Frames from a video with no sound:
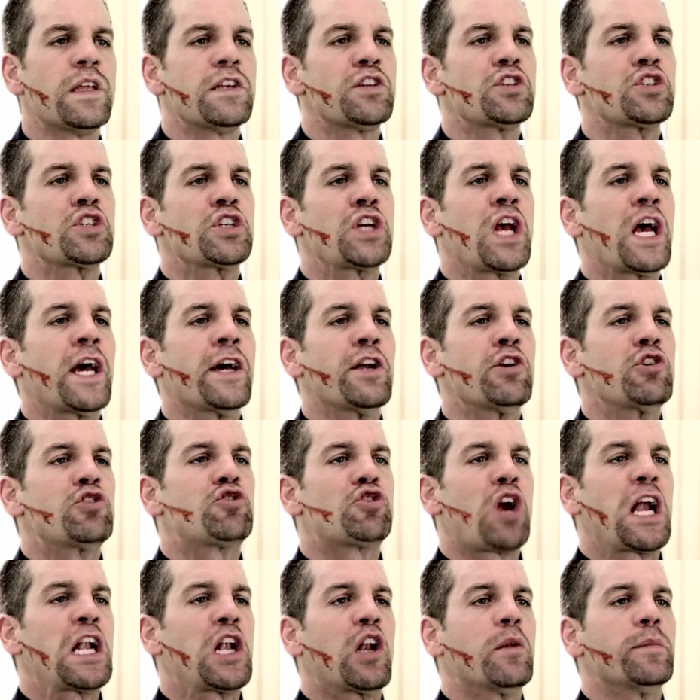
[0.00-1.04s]
This
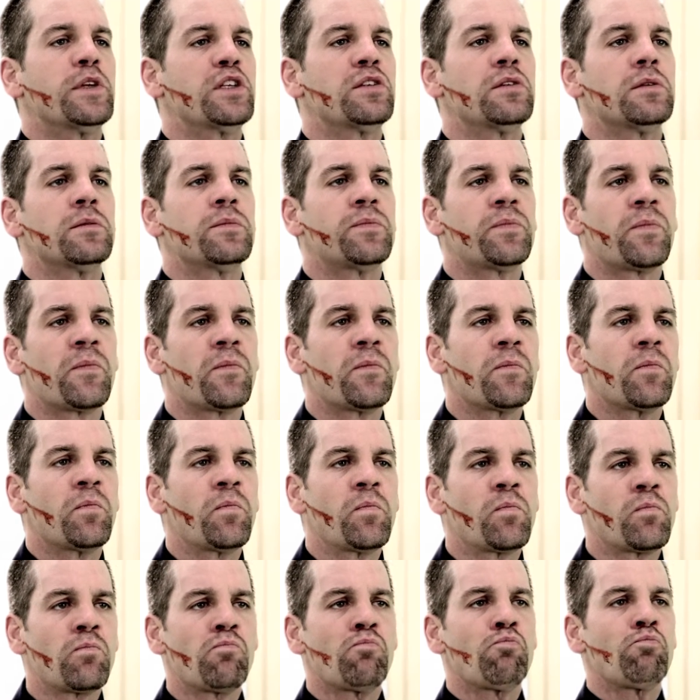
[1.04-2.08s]
gentleman
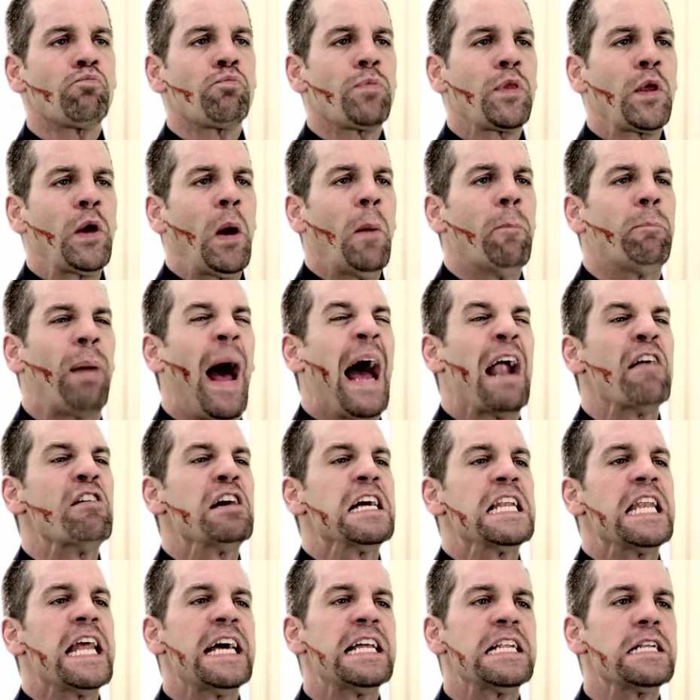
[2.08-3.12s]

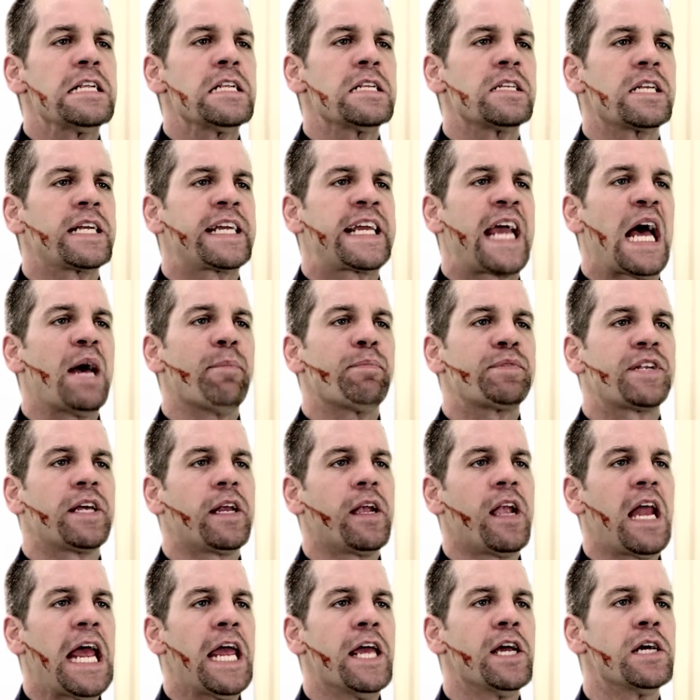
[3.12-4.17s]
paralleled
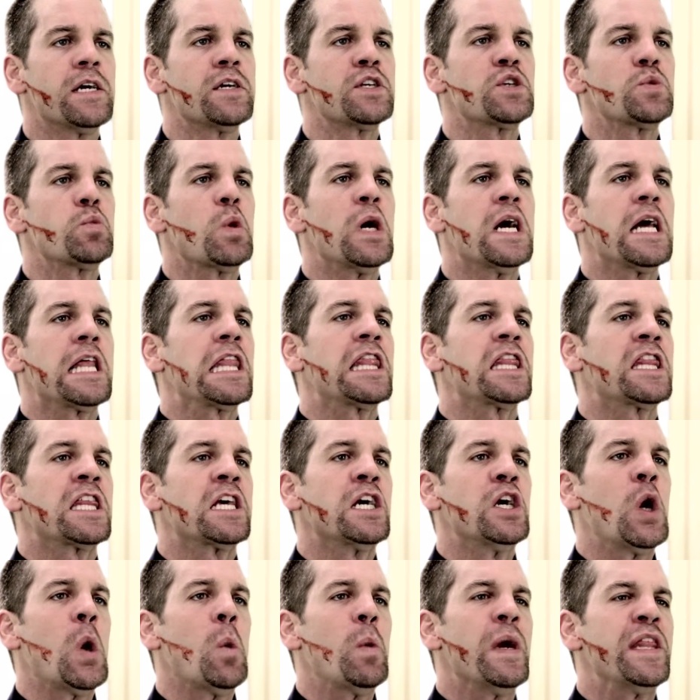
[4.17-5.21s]
Captain Agar's worth
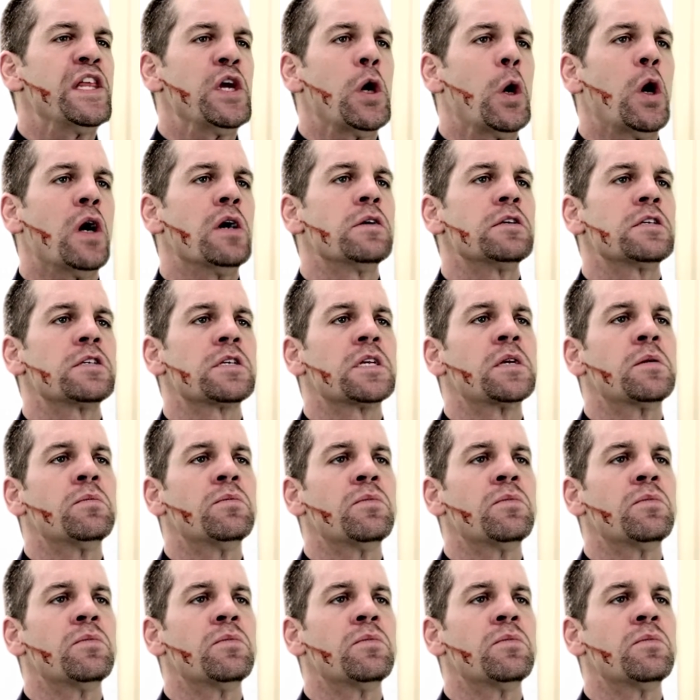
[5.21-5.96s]
with yours.